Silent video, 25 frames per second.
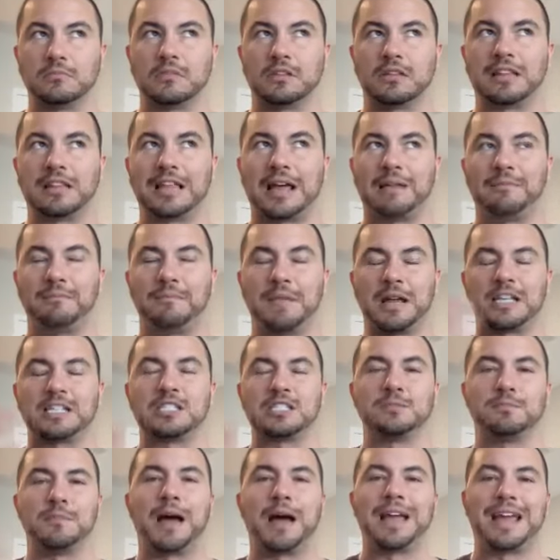that
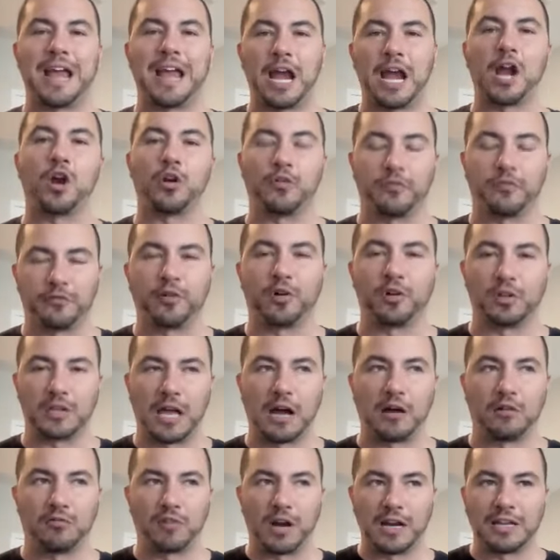makes my hair fall
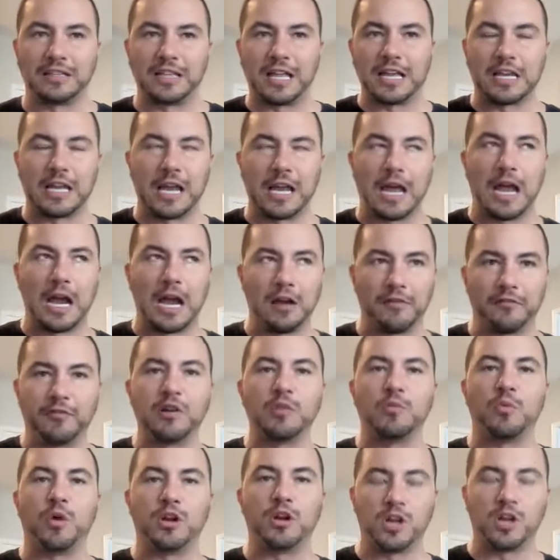out, right? Like,
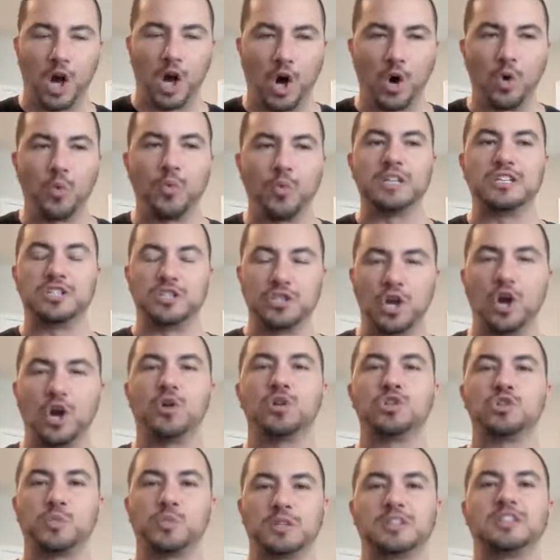everyone always
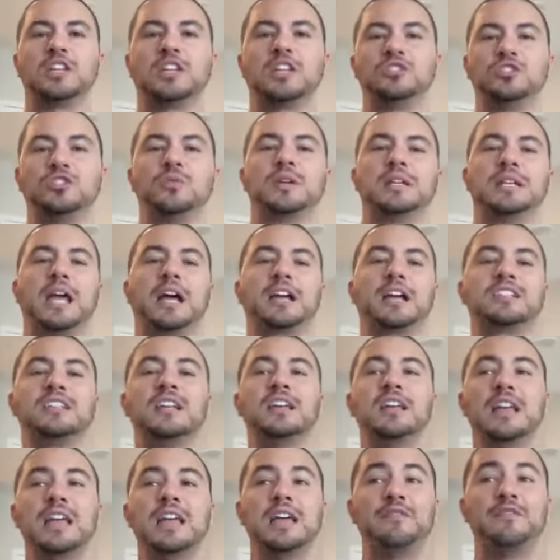knows what they're doing next.
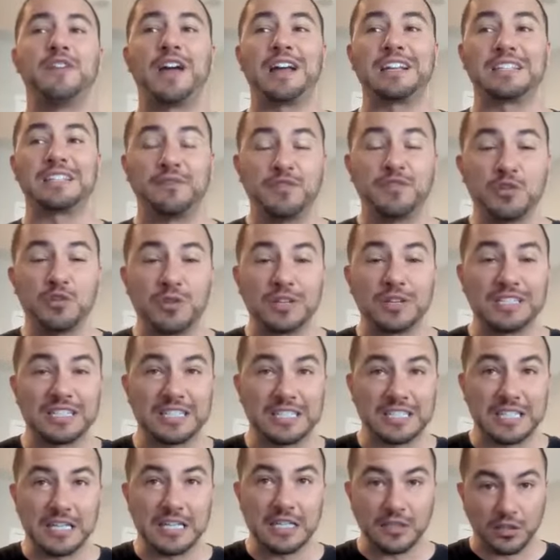In fact, if you could
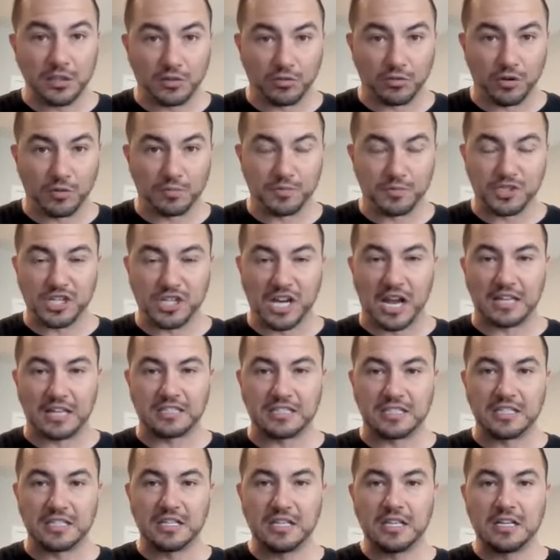see the group
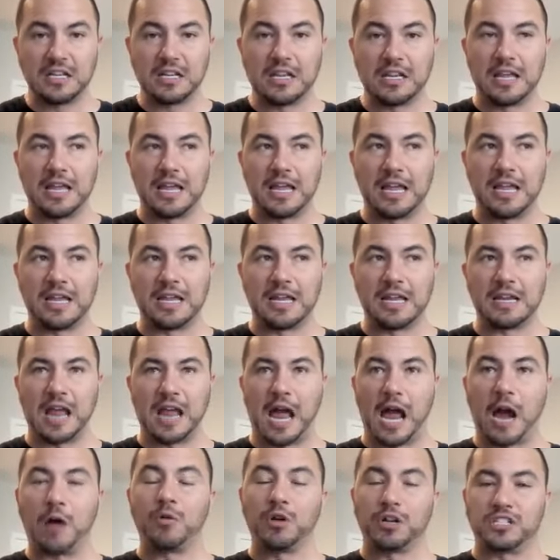chat in
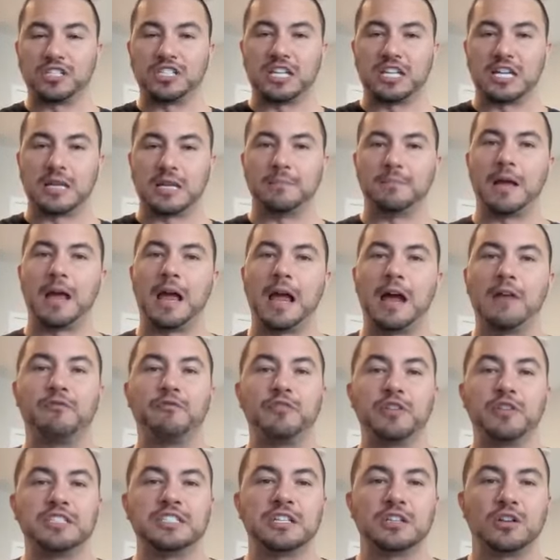our team
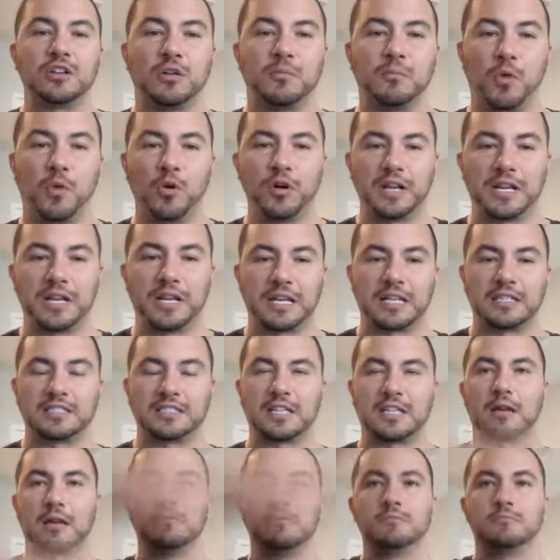every single morning,
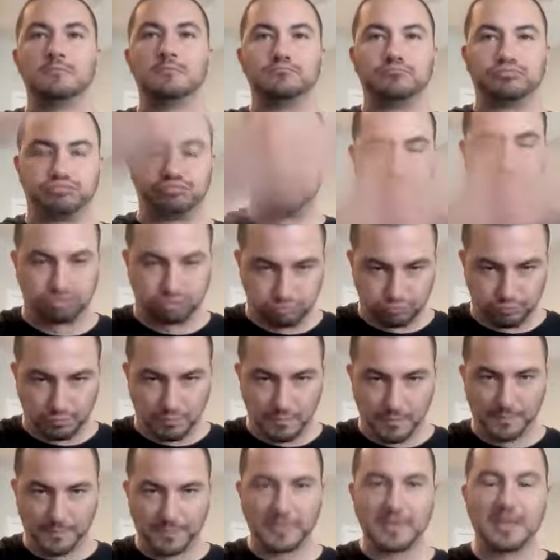it's like,
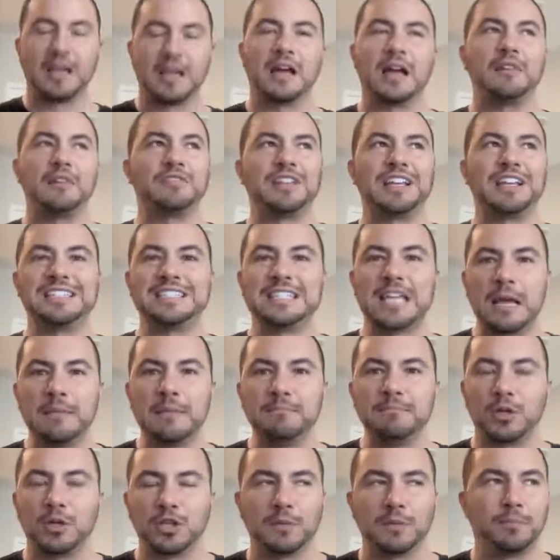I have like
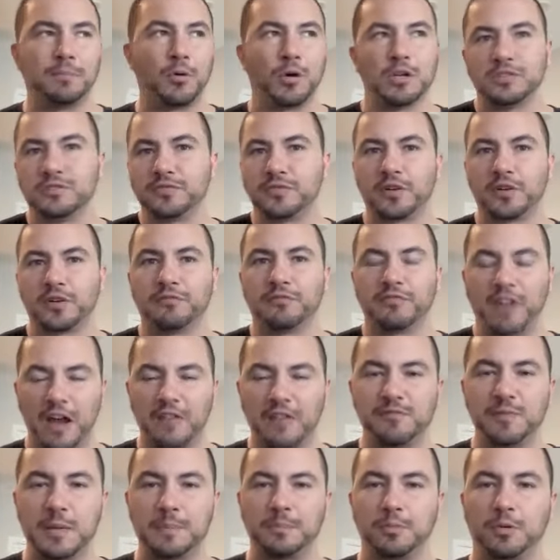10 bullet points for
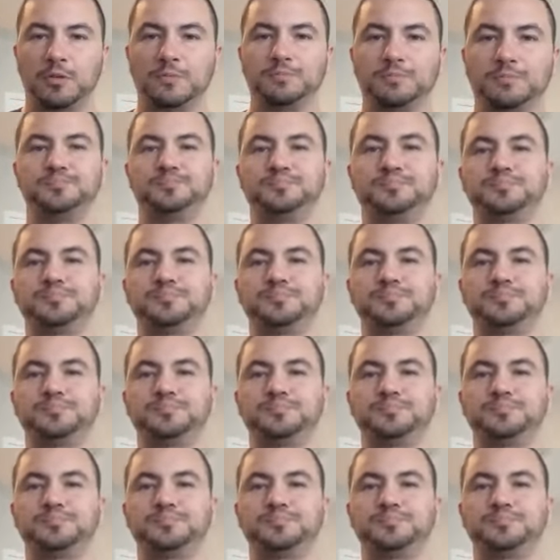5 people,